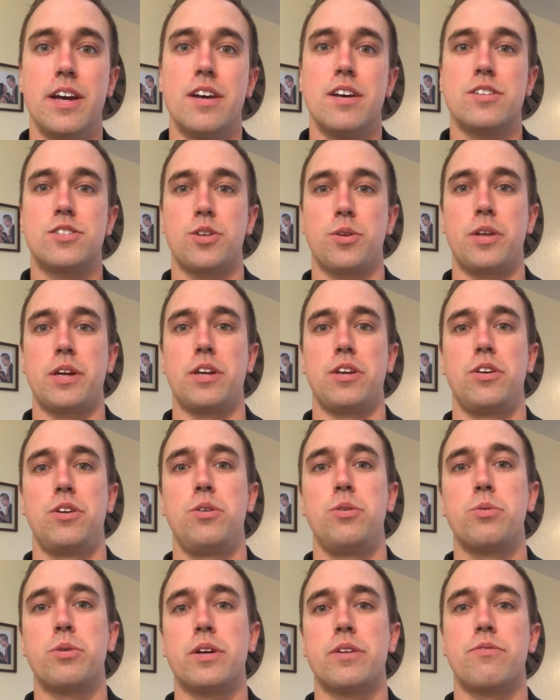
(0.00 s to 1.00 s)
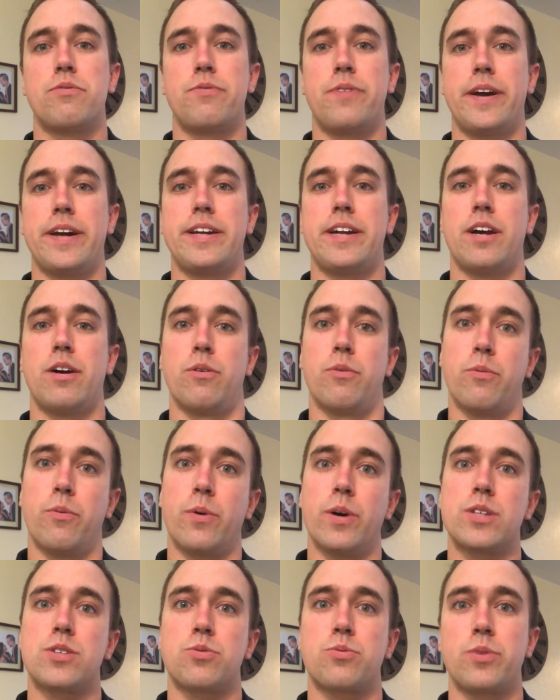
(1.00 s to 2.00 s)
so that you can find out
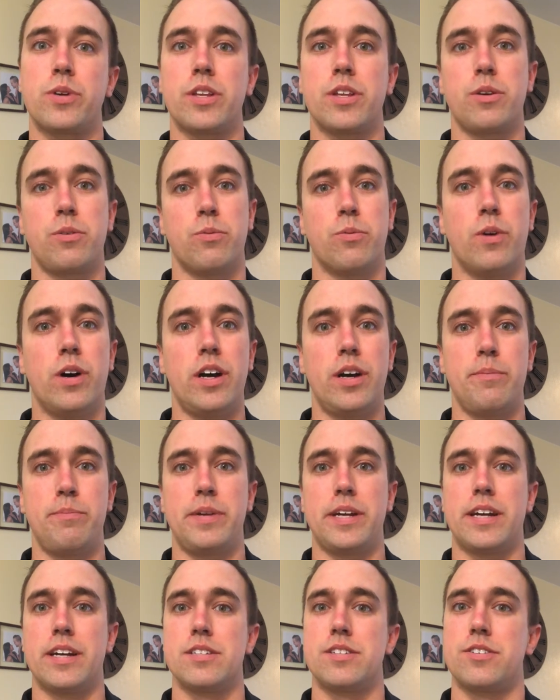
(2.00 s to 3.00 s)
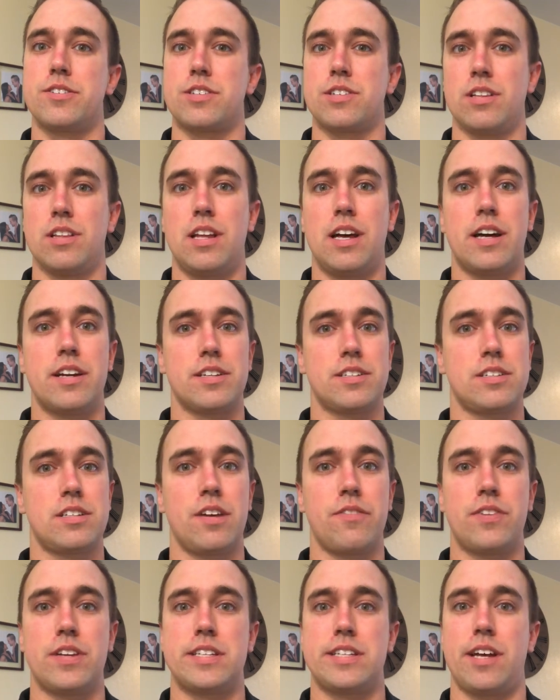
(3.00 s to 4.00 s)
what's really what, because there's a lot of
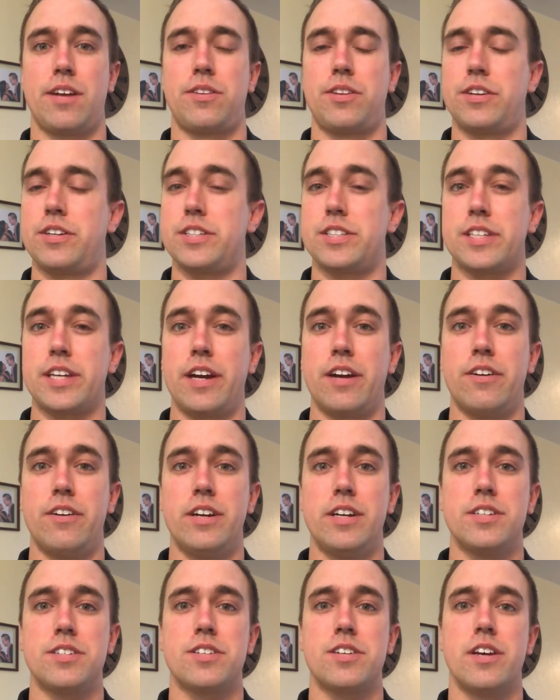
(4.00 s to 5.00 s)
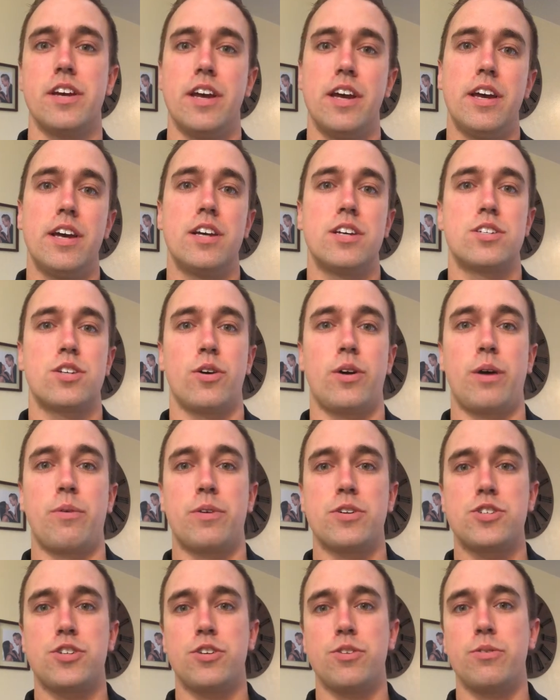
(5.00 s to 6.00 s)
stuff that's out there to scare us. So I
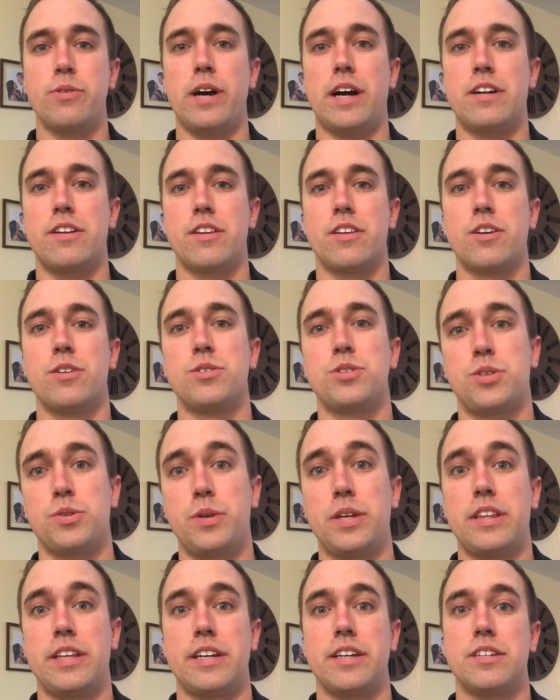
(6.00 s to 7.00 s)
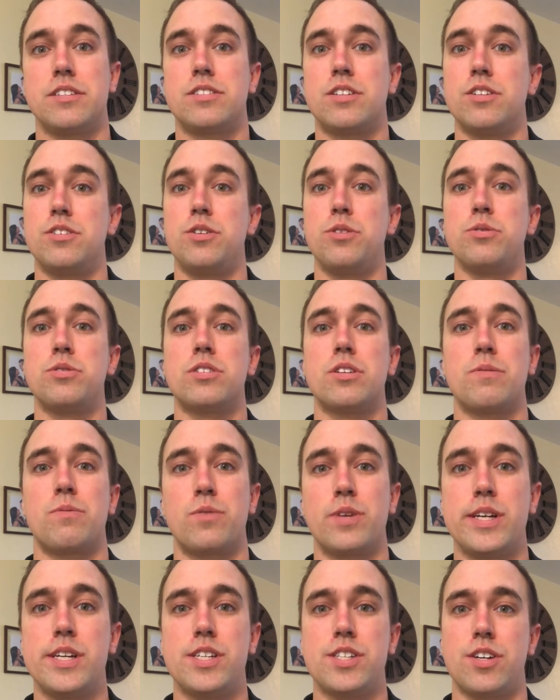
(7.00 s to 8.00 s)
want you, out of those 3 things, to do some
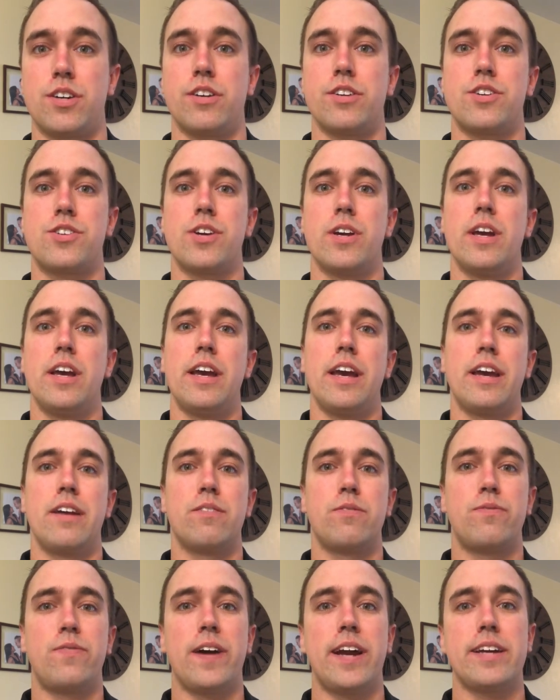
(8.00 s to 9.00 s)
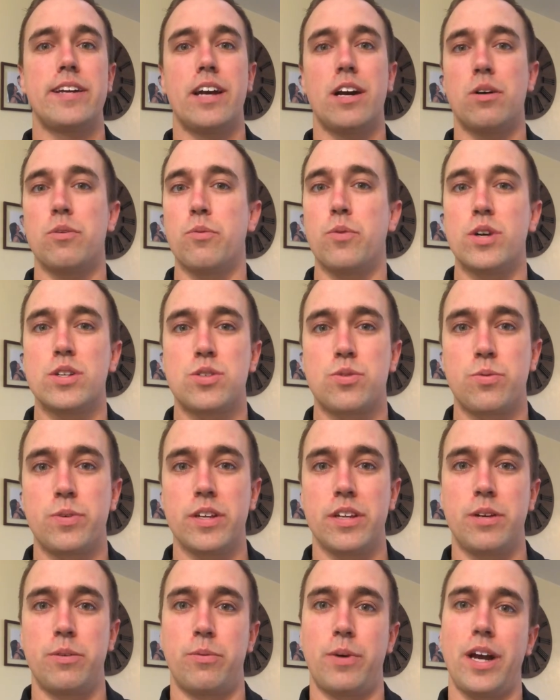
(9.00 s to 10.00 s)
research and find out what's
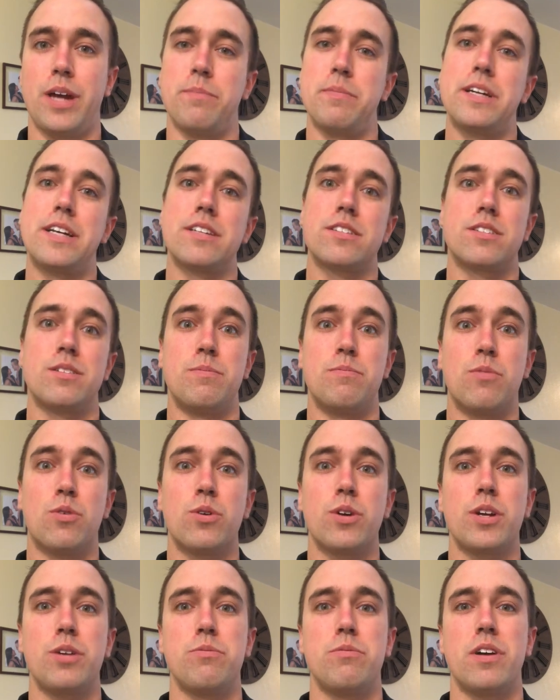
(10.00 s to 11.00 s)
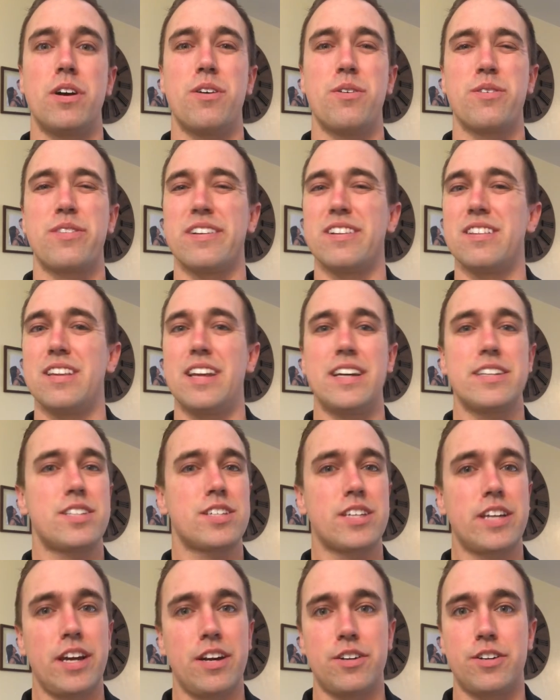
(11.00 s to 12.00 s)
really right, because the more you know, the less
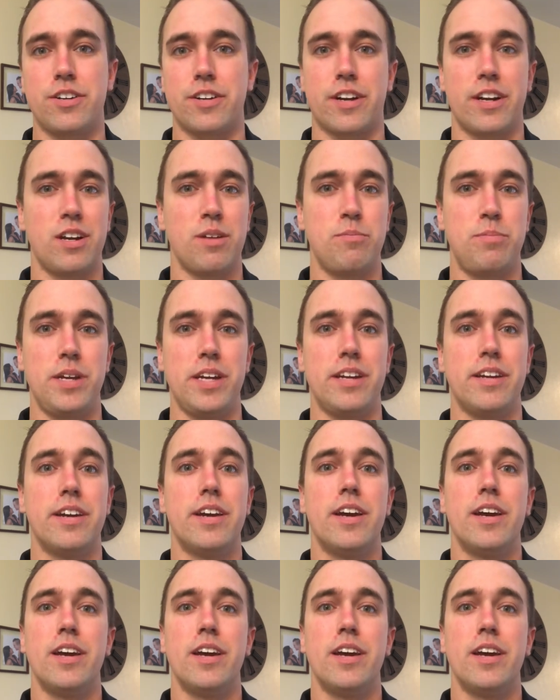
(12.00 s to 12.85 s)
scared you're going to be,